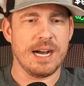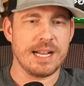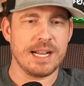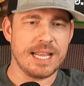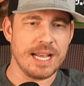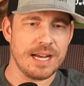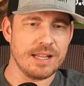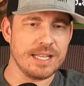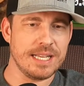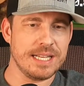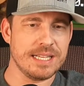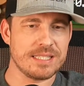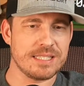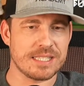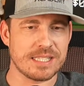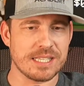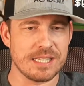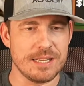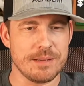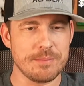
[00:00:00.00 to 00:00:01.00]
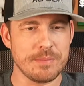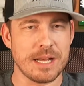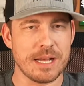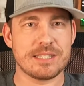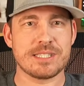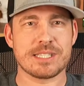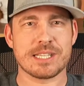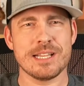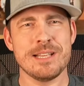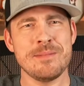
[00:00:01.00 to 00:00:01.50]
Kelly, Slim
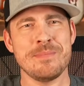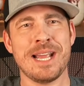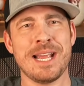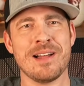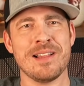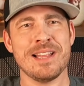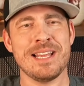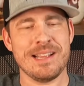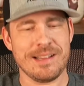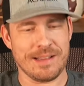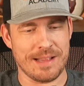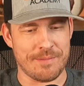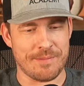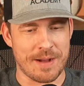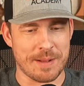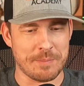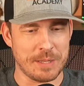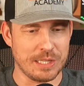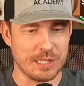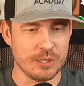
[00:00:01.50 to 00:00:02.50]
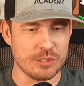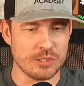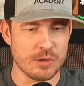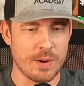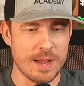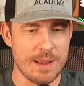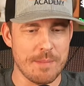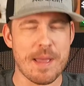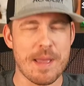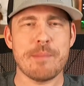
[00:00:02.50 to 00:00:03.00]
Kelly, have I been losing
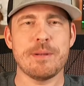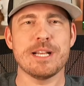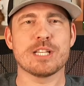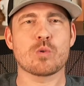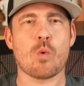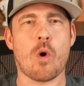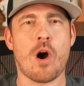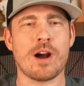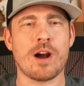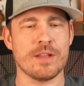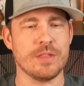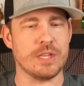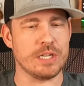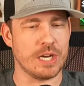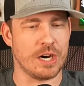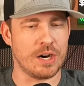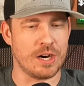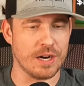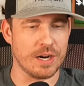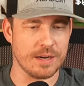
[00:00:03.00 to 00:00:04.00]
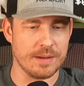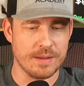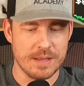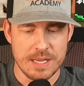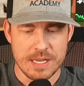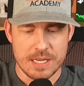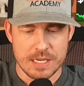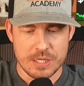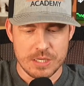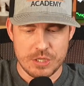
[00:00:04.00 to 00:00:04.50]
weight? Maybe it's walking the dog.
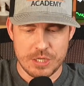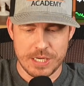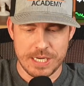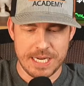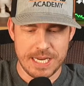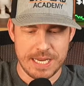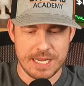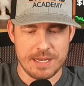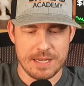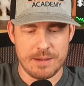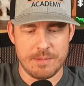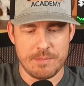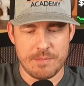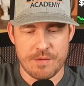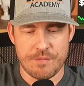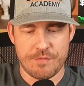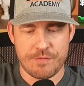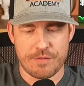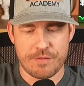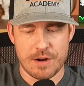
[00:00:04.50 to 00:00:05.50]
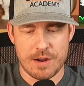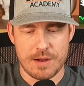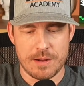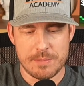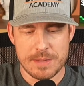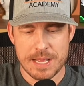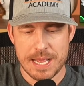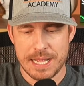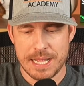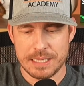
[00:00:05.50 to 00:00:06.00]
GM
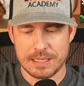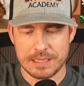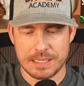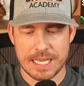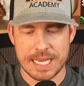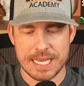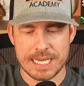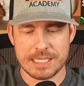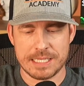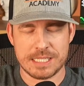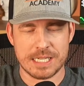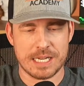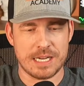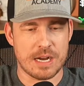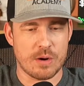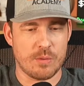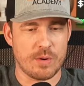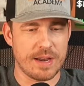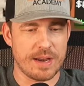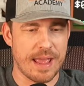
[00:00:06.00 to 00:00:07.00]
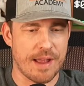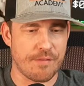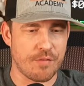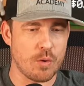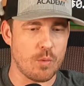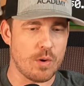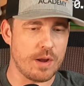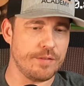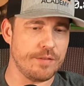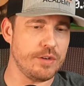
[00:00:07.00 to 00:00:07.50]
from Atlanta. I want
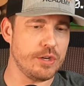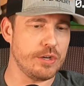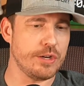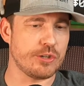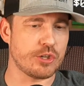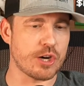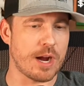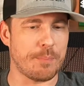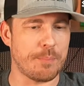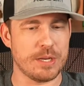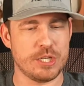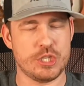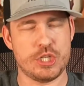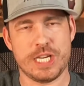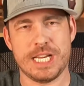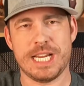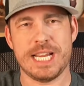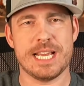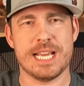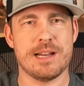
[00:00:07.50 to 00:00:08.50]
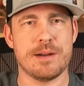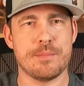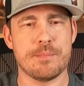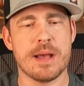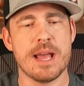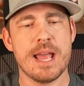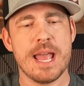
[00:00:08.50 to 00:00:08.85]
every one of you to drop a GM